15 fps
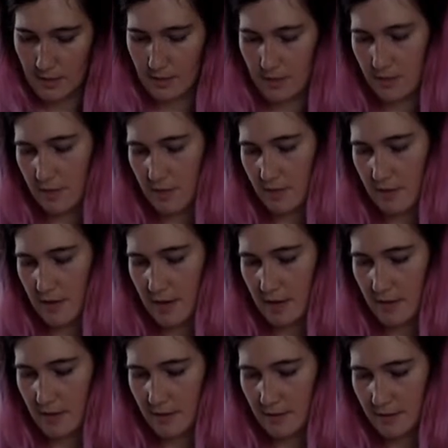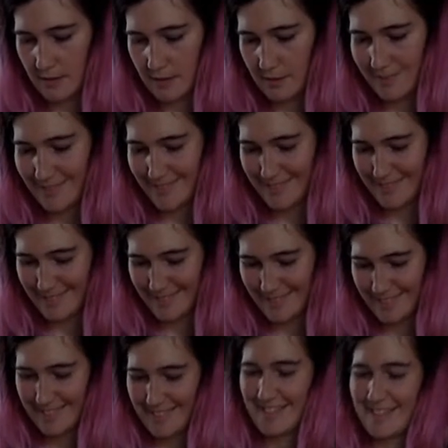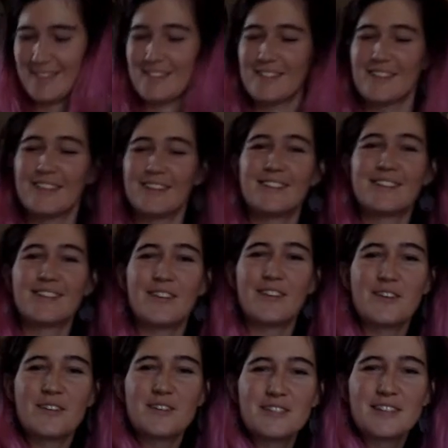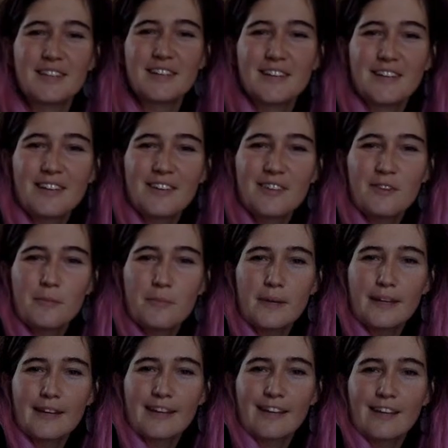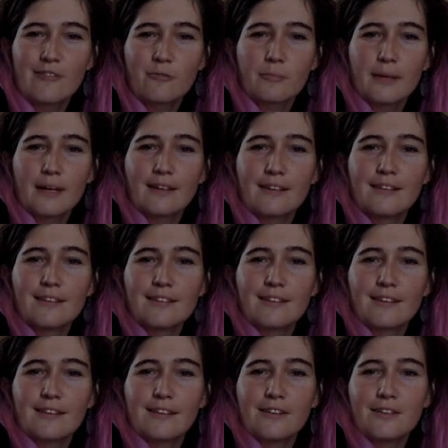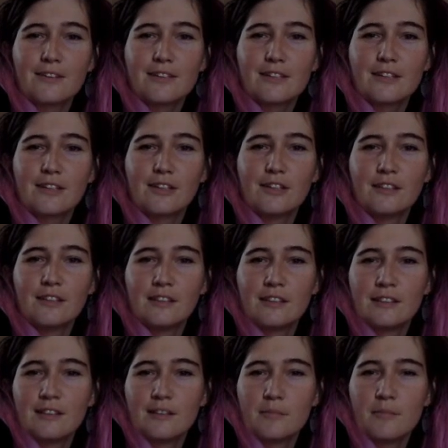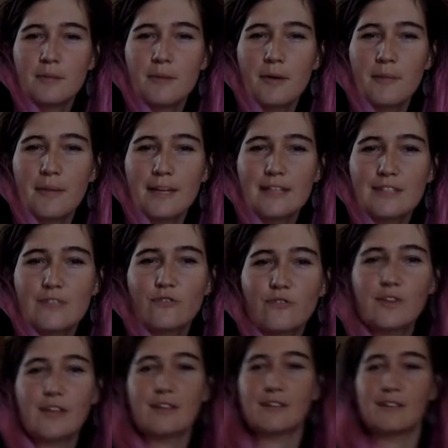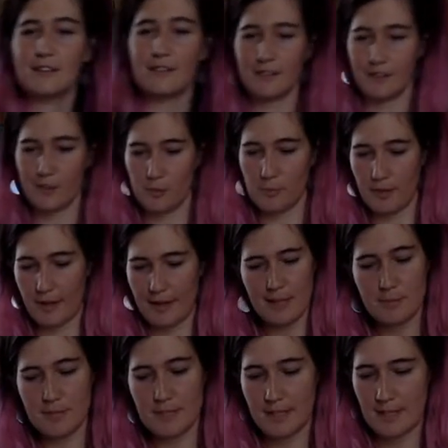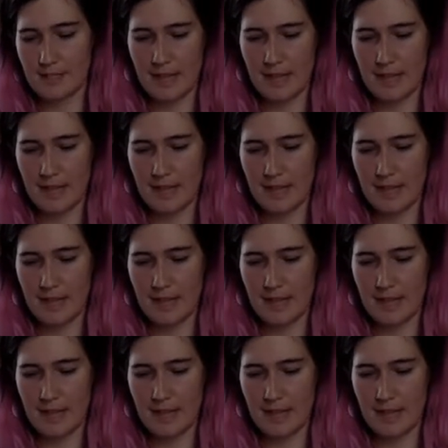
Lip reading: All right. So there's the beginning of my silly little seagull. Maybe I'll make his feet a little bit. I keep saying his.